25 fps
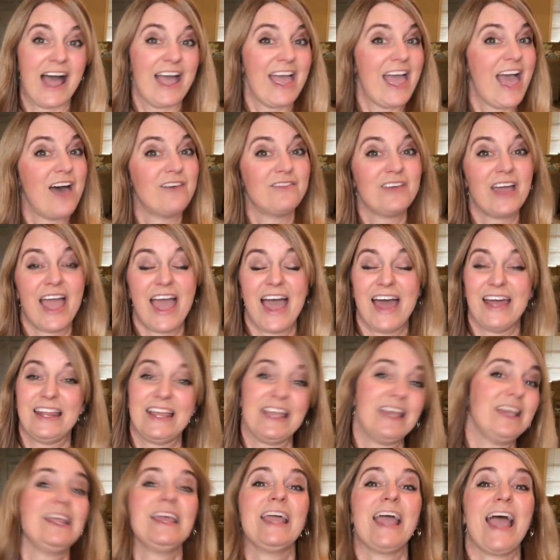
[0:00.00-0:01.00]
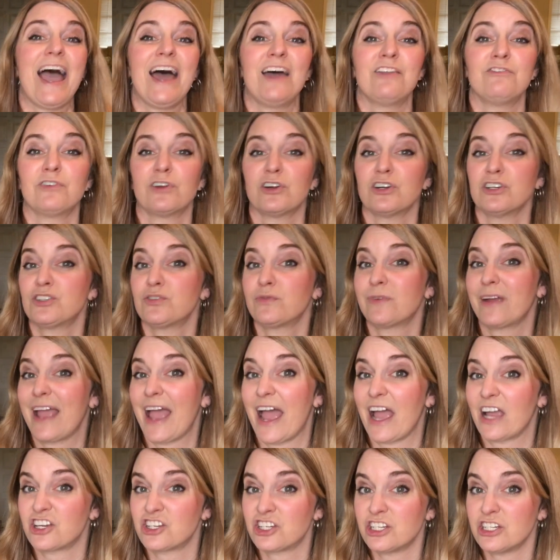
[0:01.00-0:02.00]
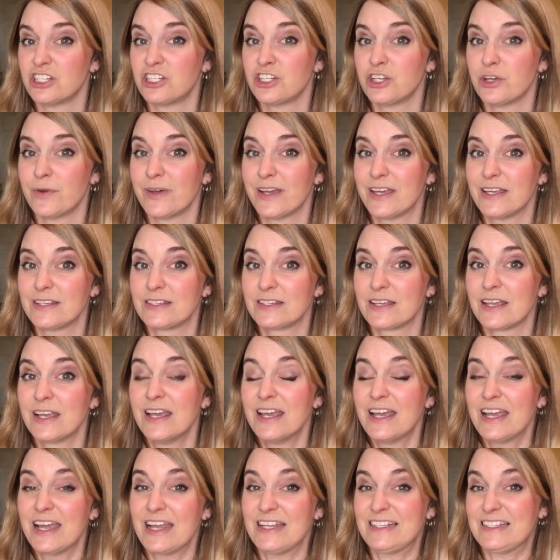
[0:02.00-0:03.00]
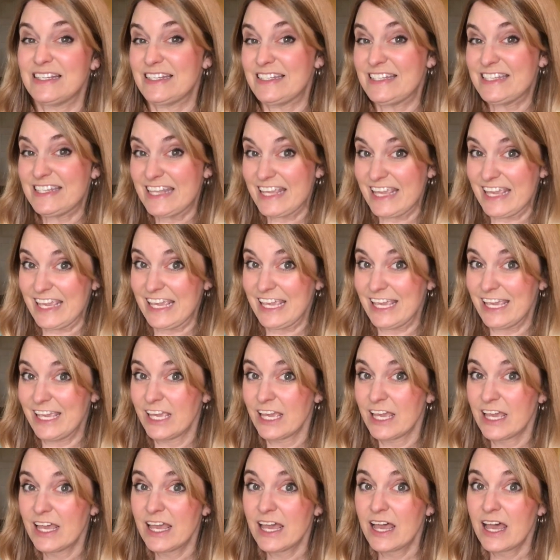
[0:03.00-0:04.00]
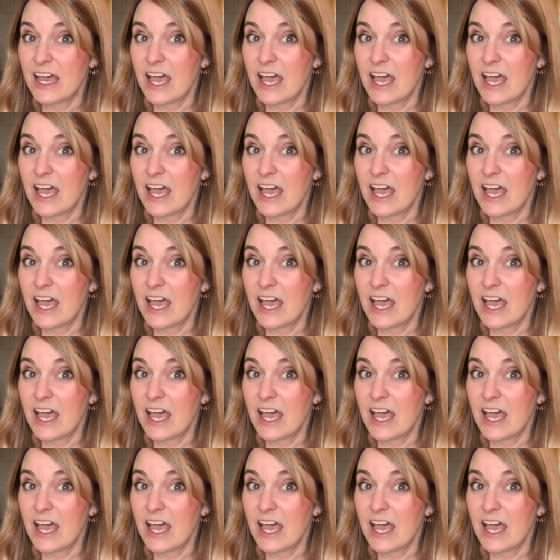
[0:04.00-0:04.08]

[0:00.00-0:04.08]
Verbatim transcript: I haven't had any adverse reaction to it. It's a tea.